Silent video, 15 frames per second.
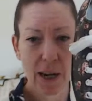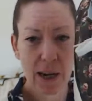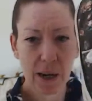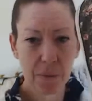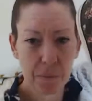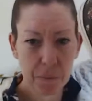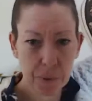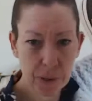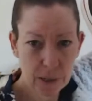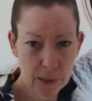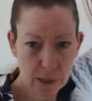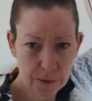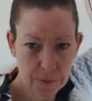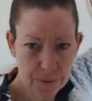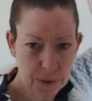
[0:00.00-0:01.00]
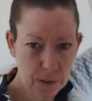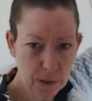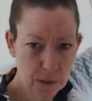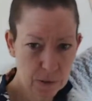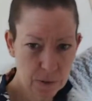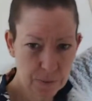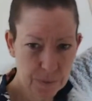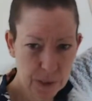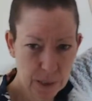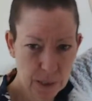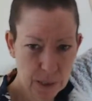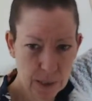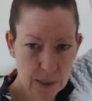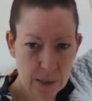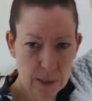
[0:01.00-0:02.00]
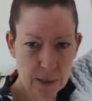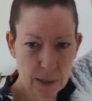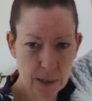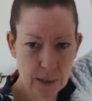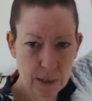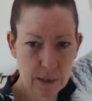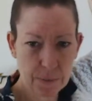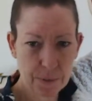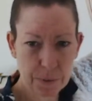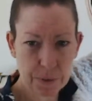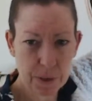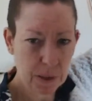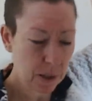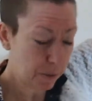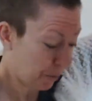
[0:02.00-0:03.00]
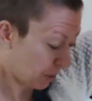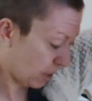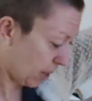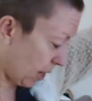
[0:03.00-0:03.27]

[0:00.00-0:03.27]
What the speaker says: But I've stuck those on Vinted, and I'll probably just go for a